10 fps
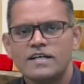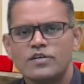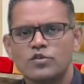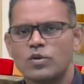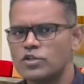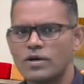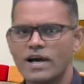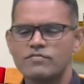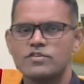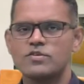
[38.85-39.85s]
So what you
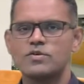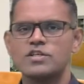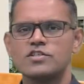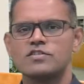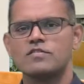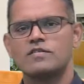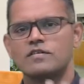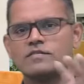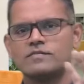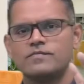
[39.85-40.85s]
have to do is
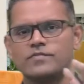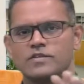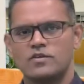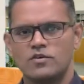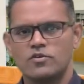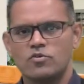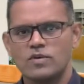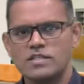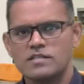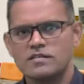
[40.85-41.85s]
go through
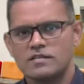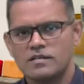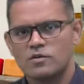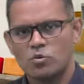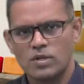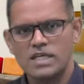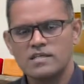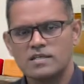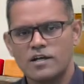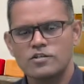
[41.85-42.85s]
it,
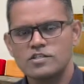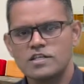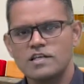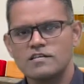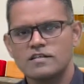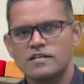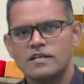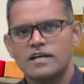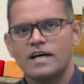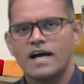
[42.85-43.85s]
read, understand,
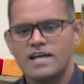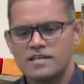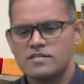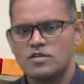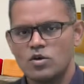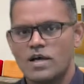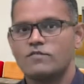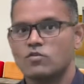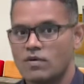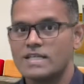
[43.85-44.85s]
and you
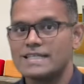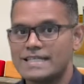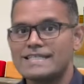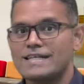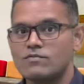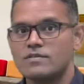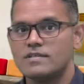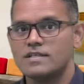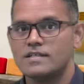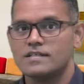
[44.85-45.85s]
have to write it down,
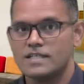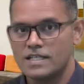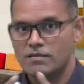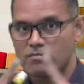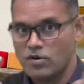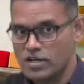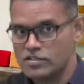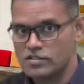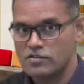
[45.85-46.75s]
yeah, in the box.